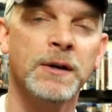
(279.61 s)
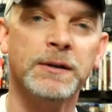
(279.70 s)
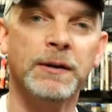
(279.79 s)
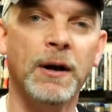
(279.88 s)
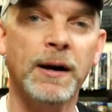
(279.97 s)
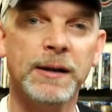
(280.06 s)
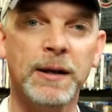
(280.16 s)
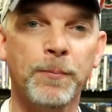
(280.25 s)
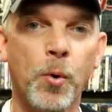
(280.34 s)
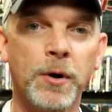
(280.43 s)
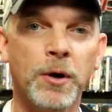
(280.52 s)
did not
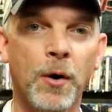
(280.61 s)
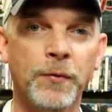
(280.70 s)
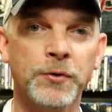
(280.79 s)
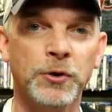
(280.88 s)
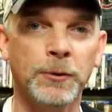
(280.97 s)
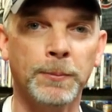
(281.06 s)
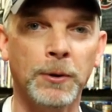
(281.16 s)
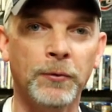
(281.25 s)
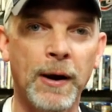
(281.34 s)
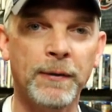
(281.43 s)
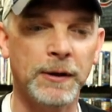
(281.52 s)
get ported over to the
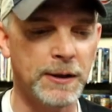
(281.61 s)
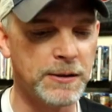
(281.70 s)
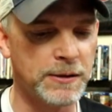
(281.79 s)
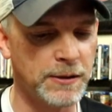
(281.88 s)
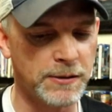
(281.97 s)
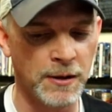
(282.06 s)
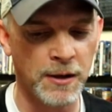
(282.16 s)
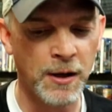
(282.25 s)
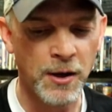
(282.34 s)
Blu-ray releases.